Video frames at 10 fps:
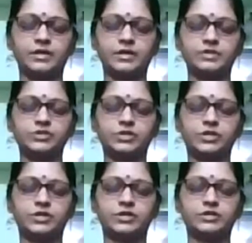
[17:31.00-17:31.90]

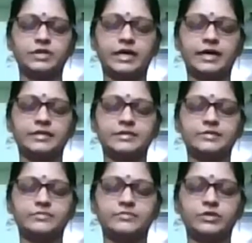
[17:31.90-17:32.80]
Ensure that
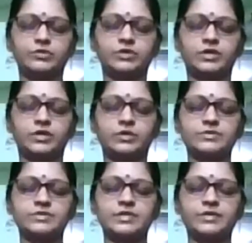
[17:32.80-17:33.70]
when you are
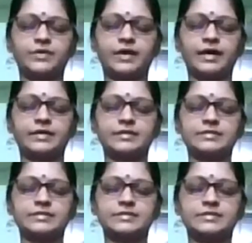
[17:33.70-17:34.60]
closing your
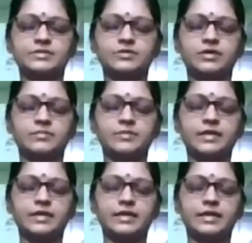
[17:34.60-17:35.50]
eyes, you're
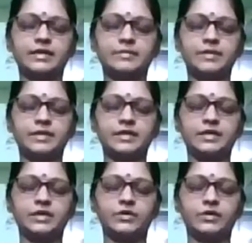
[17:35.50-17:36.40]
immediately
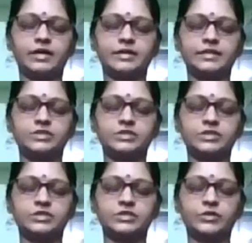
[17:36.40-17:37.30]
bringing your
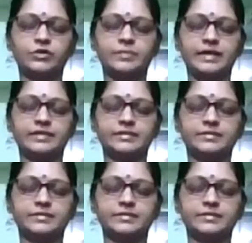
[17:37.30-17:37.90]
attention to your breath.